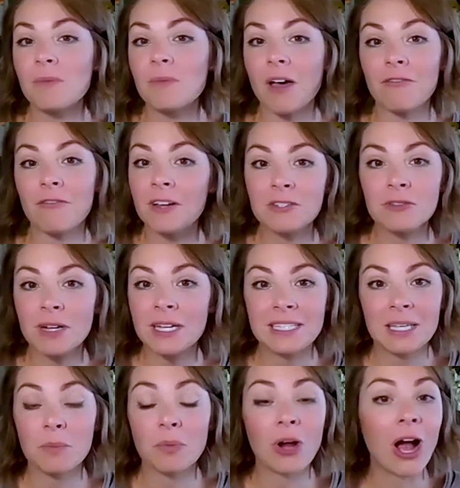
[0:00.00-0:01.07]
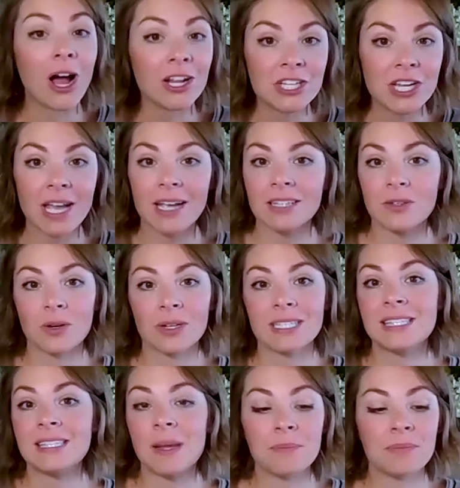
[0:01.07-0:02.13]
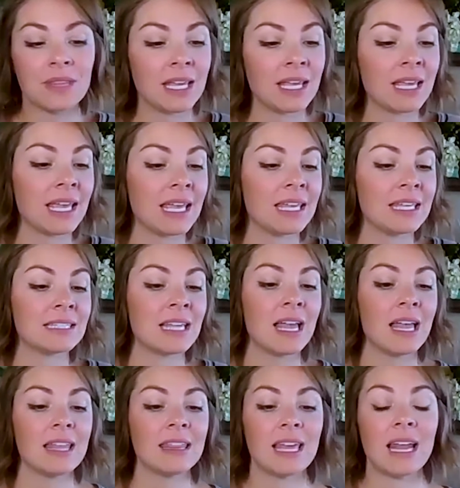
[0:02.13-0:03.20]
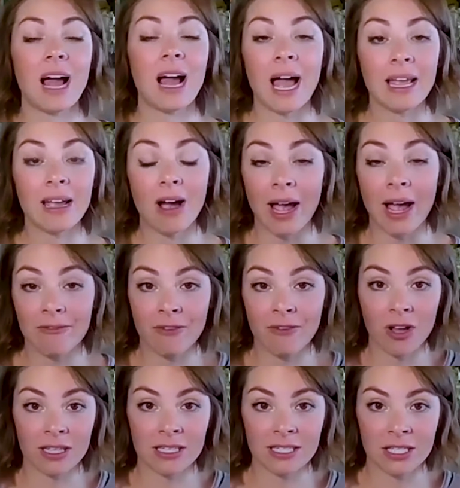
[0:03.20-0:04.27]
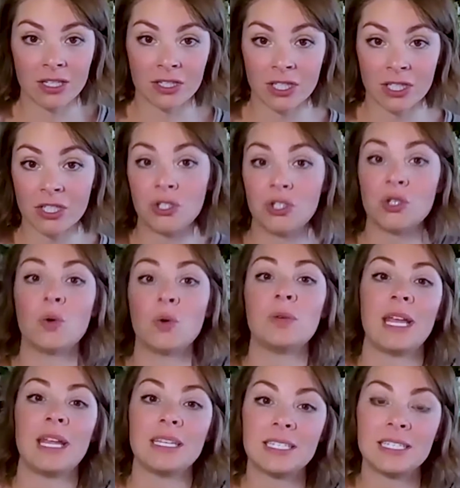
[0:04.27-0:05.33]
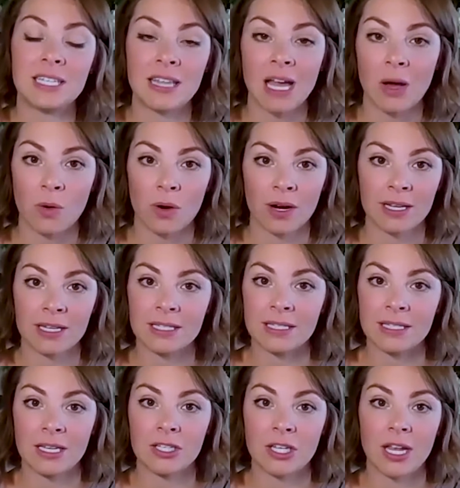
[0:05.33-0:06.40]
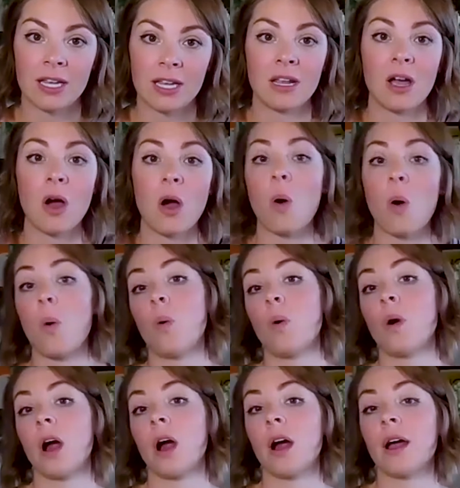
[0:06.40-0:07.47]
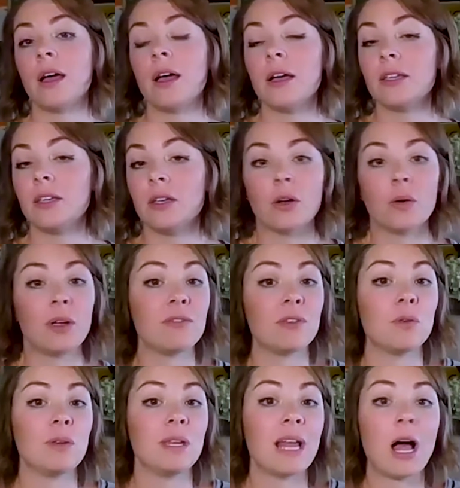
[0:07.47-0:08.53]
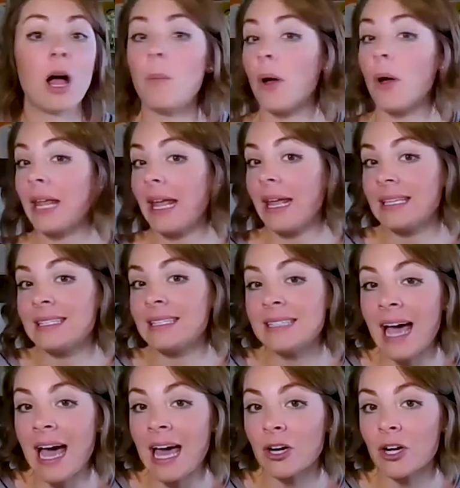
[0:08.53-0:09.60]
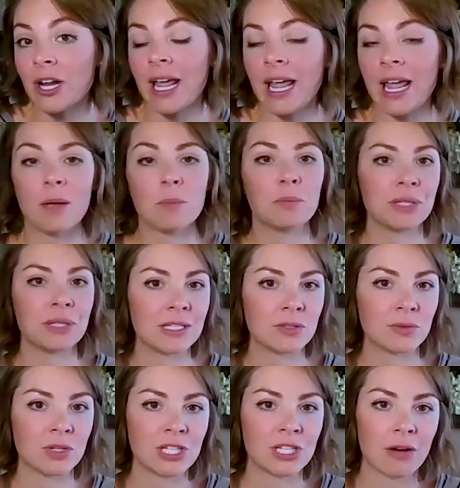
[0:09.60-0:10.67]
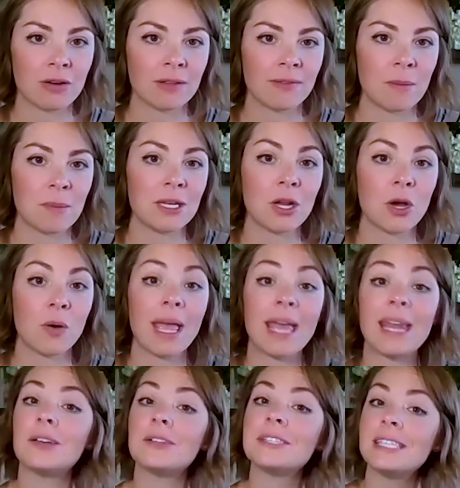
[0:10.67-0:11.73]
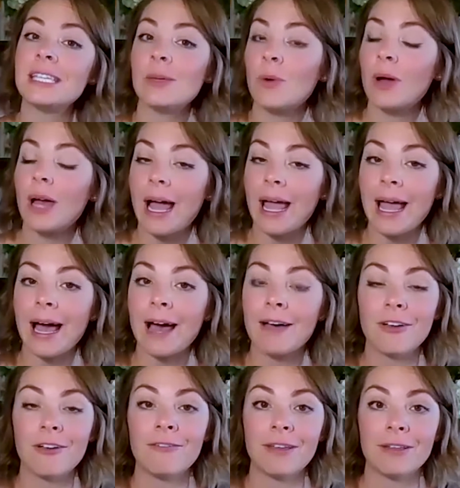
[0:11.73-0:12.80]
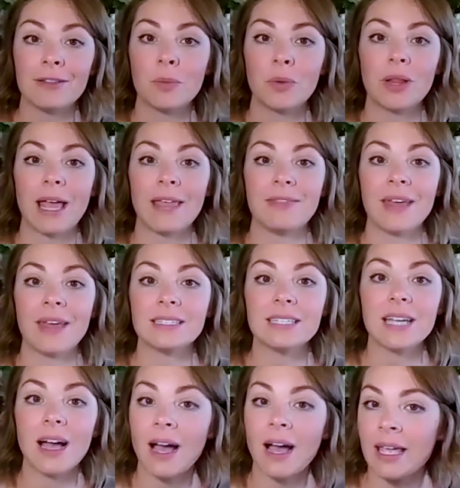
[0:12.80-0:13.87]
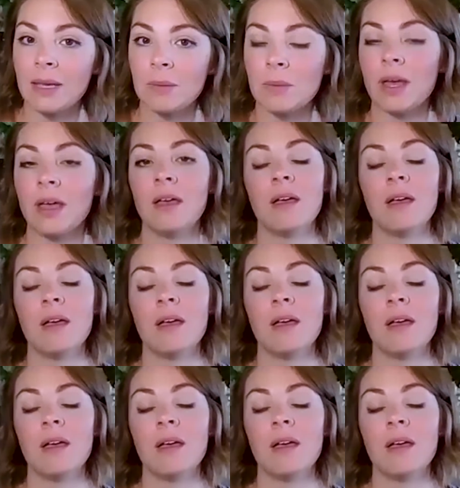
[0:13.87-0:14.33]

a fundraising project or something, is that I volunteer to donate to that organization. Or, if you need help on a Saturday, please reach out and let me know, and I'll see what I have available at that time.